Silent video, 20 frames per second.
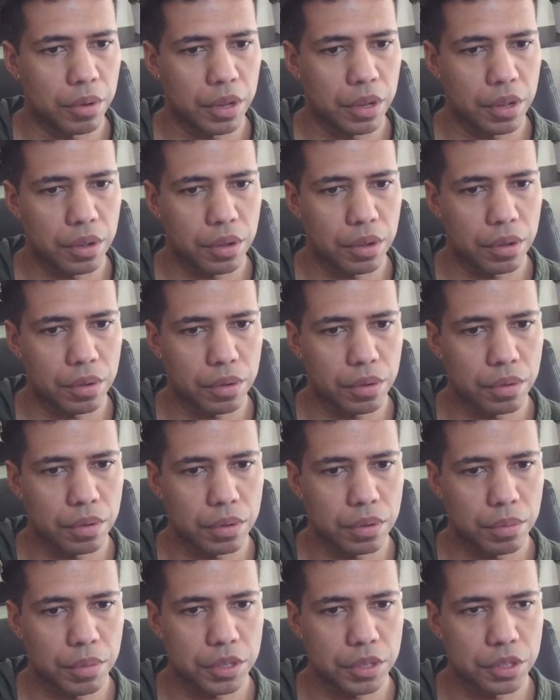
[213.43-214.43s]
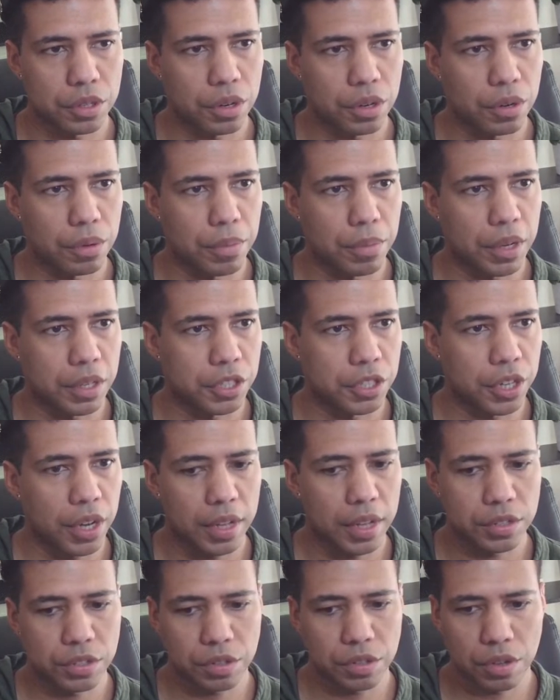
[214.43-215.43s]
There we go. Make sure my
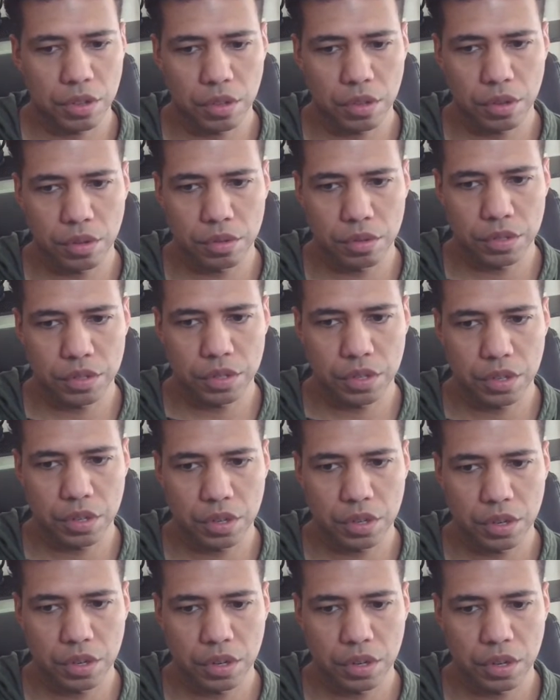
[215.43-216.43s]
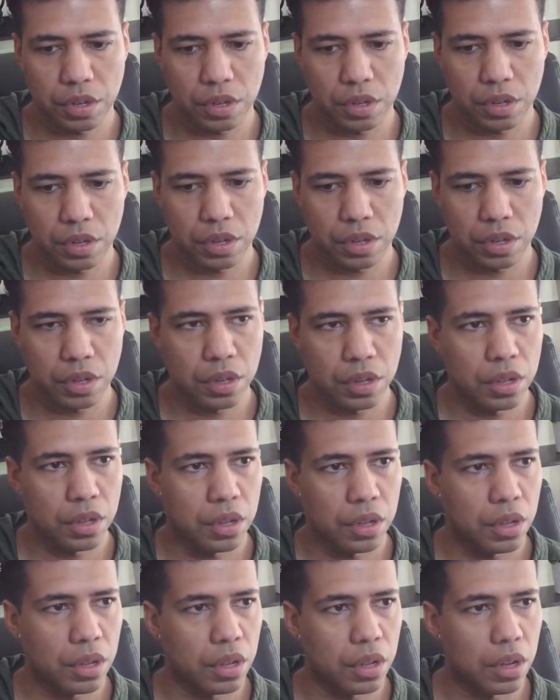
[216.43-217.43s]
chats are closed.
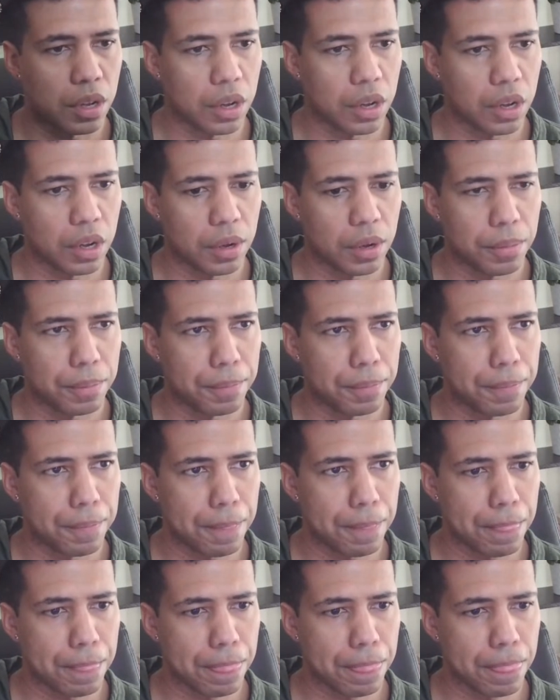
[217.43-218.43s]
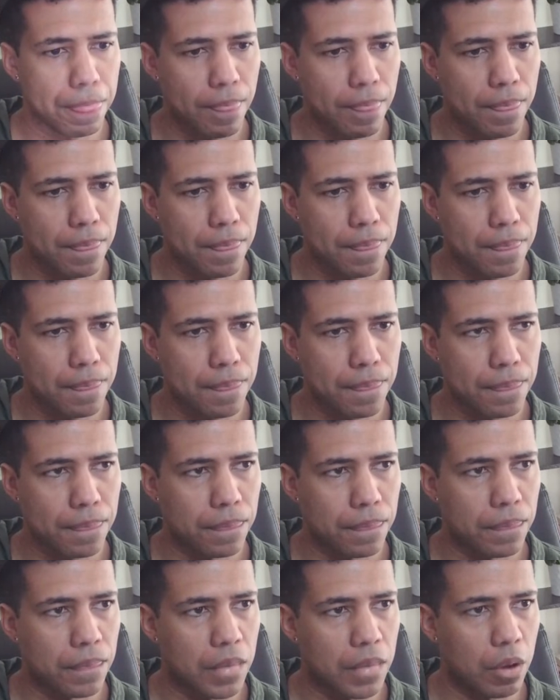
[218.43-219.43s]
Um,
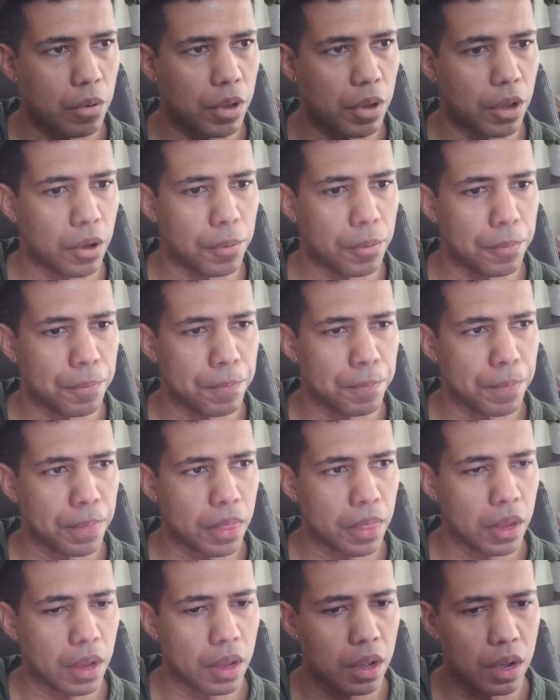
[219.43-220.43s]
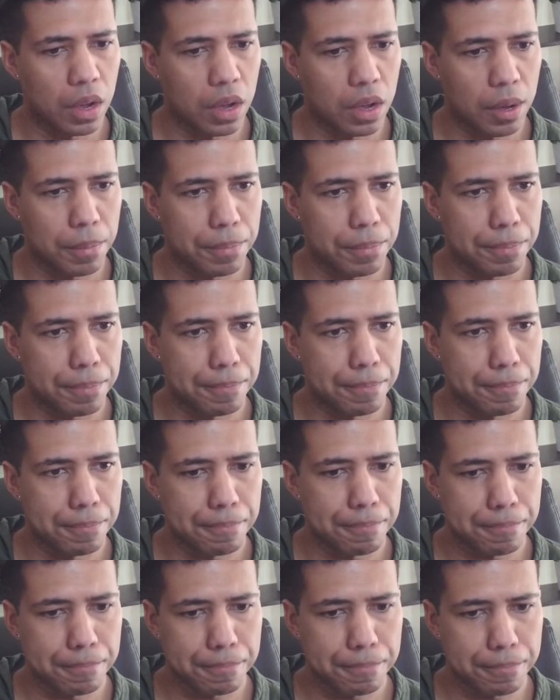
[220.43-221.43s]
there we go. Uh,
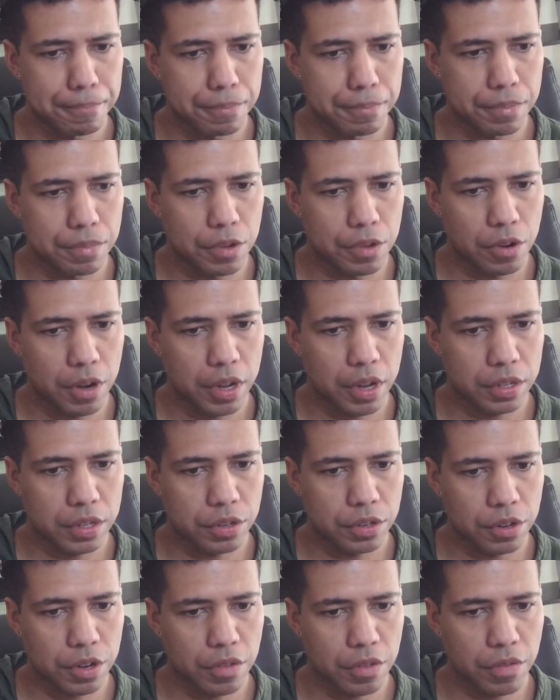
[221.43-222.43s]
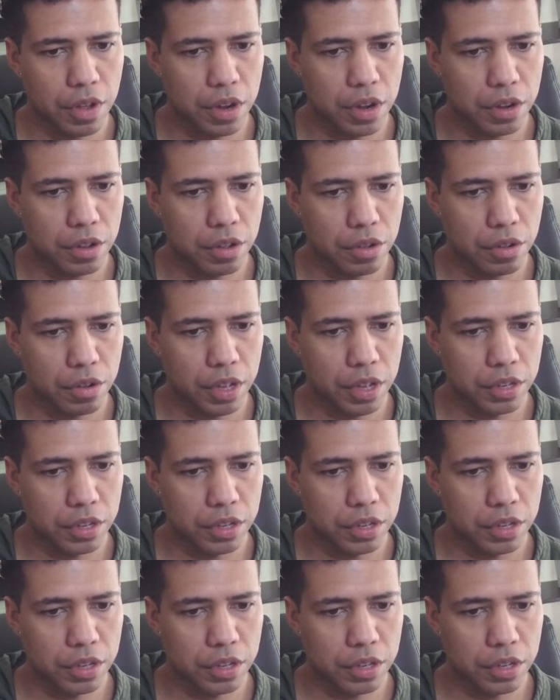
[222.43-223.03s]
all right, turn off audio.